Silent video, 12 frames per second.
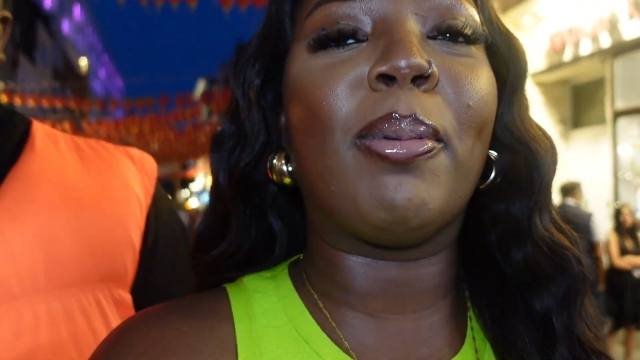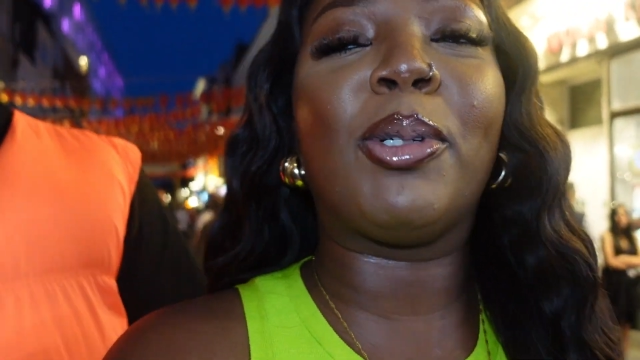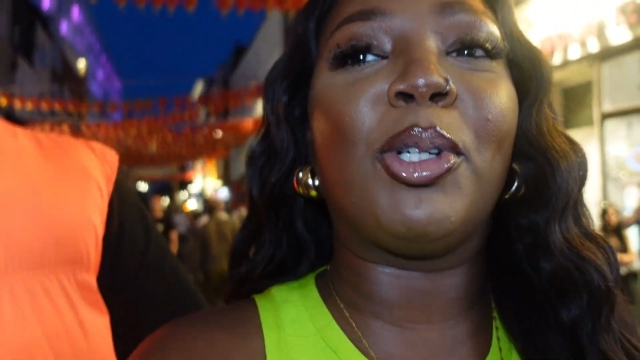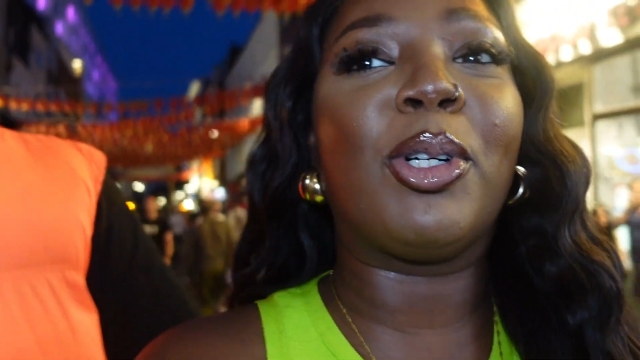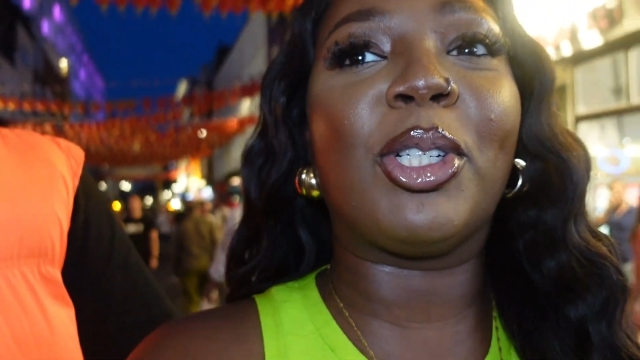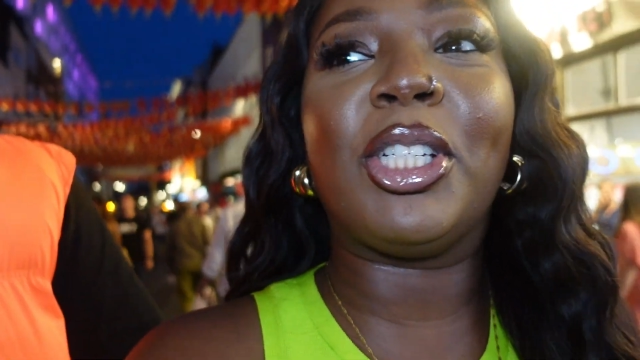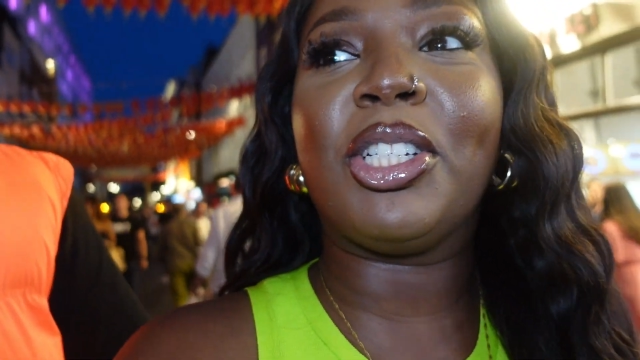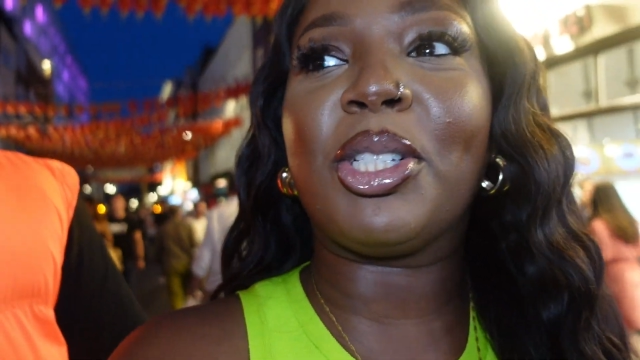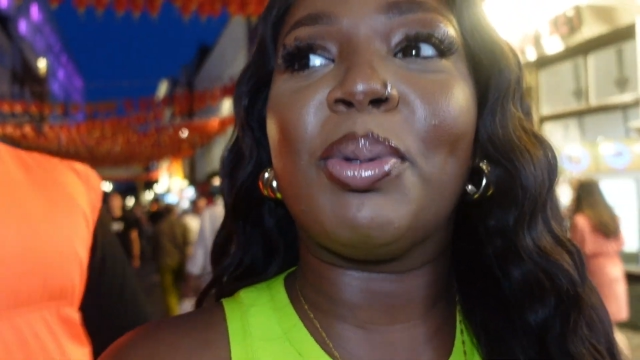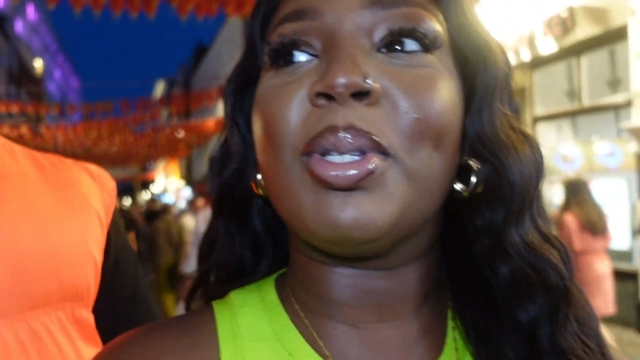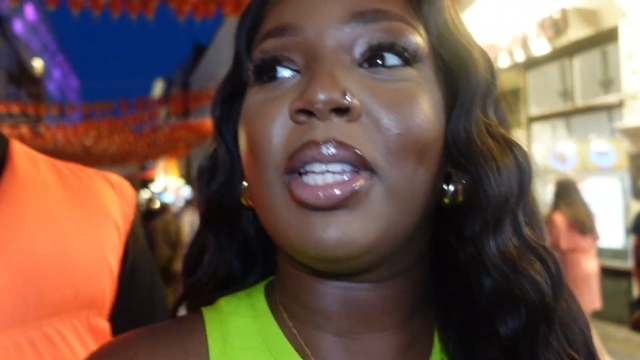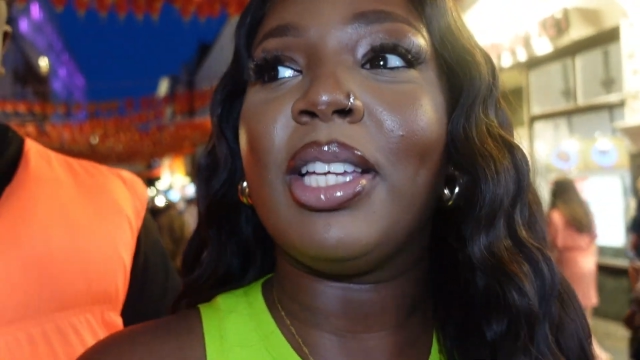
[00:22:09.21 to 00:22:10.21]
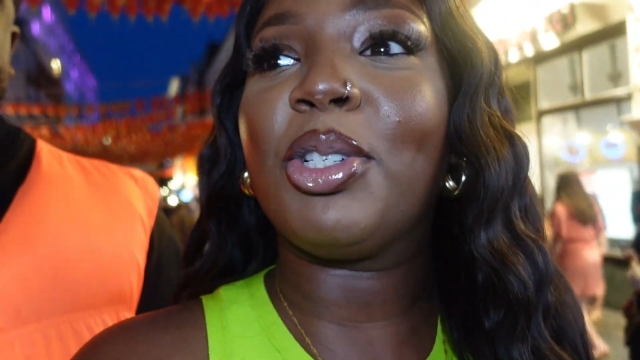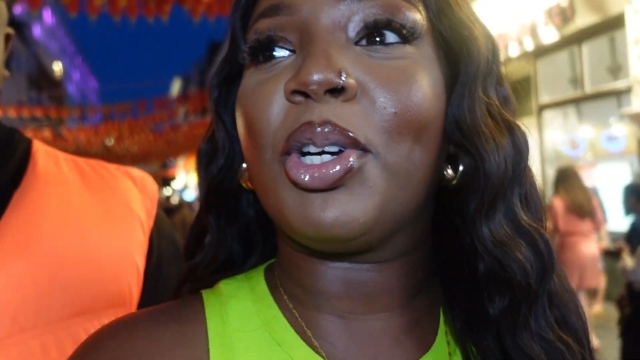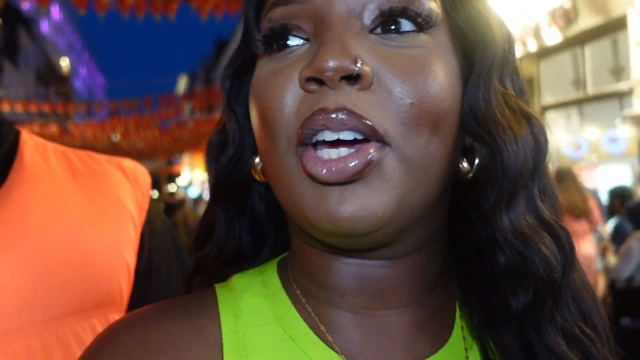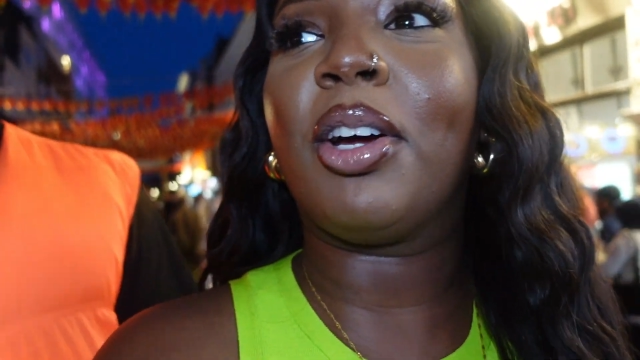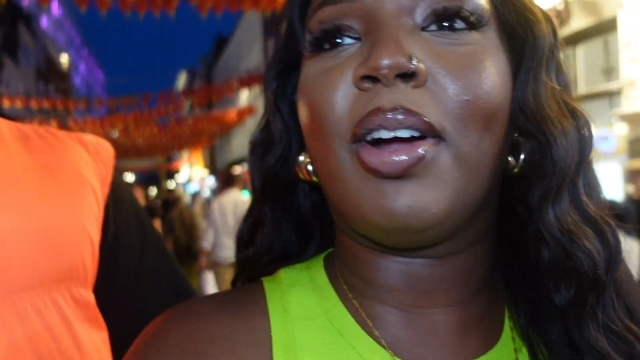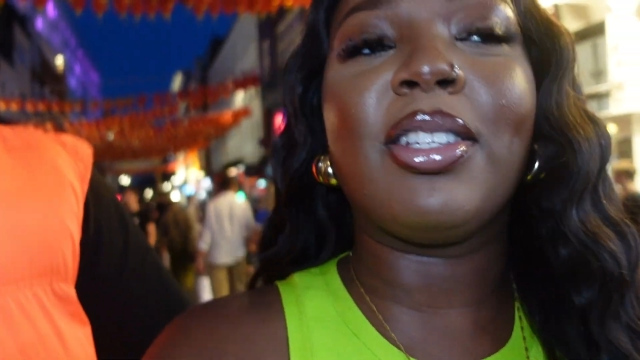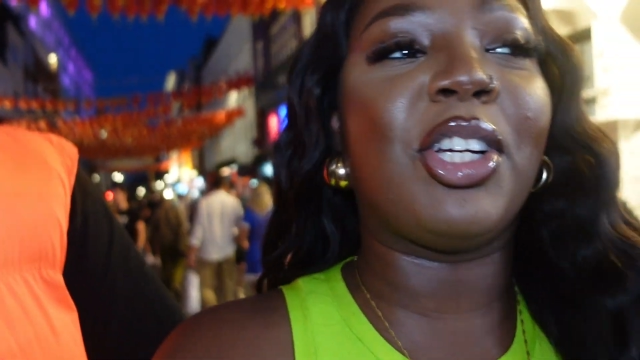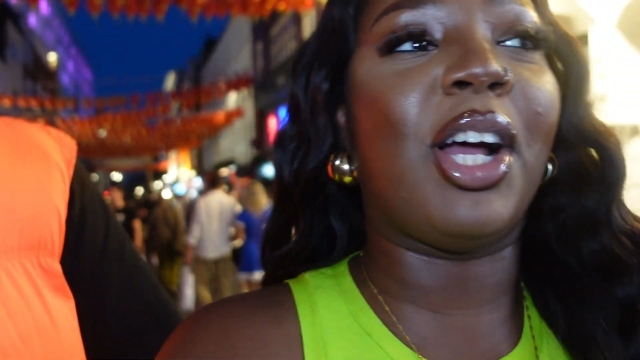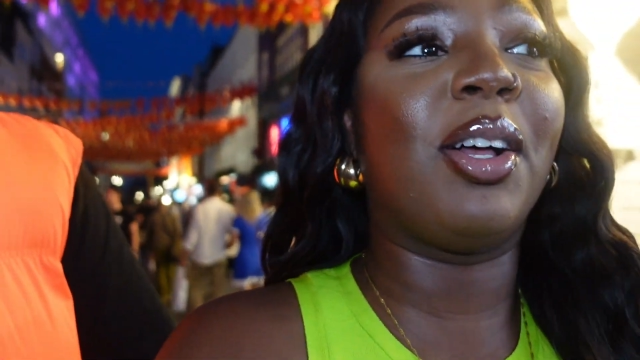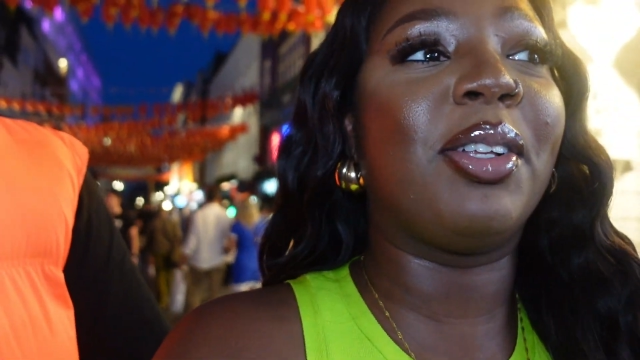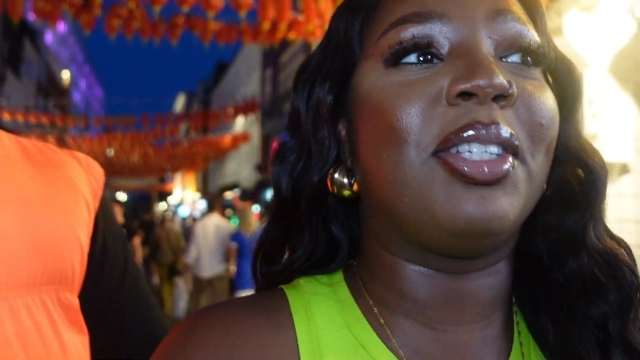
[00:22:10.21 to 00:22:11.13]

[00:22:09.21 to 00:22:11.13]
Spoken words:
I'm sure. She just wants to enjoy her grandchild.